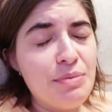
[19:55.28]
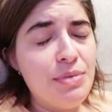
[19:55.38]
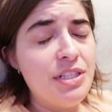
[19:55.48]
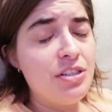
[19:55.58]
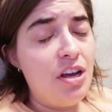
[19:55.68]

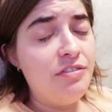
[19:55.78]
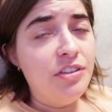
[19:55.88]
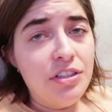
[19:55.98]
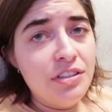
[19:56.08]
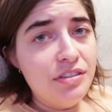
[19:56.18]
but it's
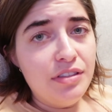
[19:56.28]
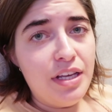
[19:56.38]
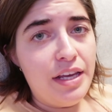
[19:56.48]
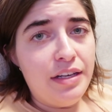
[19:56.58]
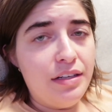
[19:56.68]
awful.
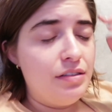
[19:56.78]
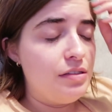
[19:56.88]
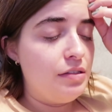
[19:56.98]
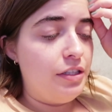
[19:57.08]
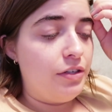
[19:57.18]
And
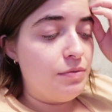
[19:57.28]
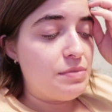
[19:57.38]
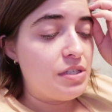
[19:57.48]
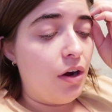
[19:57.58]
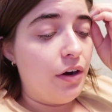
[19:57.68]
you know,
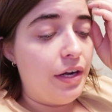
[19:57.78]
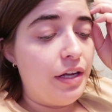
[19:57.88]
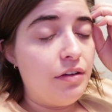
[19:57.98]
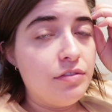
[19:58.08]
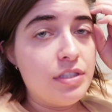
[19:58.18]
I'm
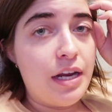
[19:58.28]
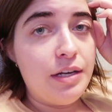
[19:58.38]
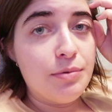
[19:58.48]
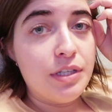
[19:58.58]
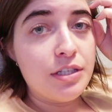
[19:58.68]
sorry to
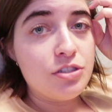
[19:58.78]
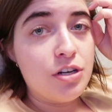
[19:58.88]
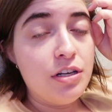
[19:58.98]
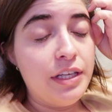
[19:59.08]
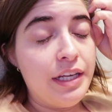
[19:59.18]
anyone that's
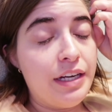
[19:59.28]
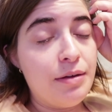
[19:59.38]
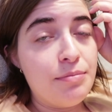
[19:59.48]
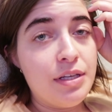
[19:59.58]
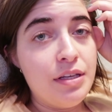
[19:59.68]
struggling, and
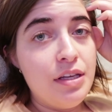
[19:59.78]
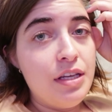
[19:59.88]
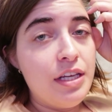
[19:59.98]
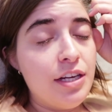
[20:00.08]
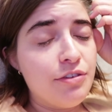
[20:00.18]
I'm
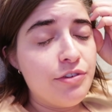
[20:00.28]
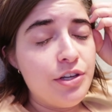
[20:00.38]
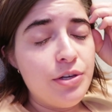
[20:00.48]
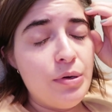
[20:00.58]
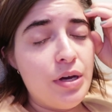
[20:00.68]
here for
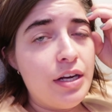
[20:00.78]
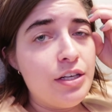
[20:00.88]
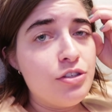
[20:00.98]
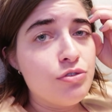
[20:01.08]
you, and I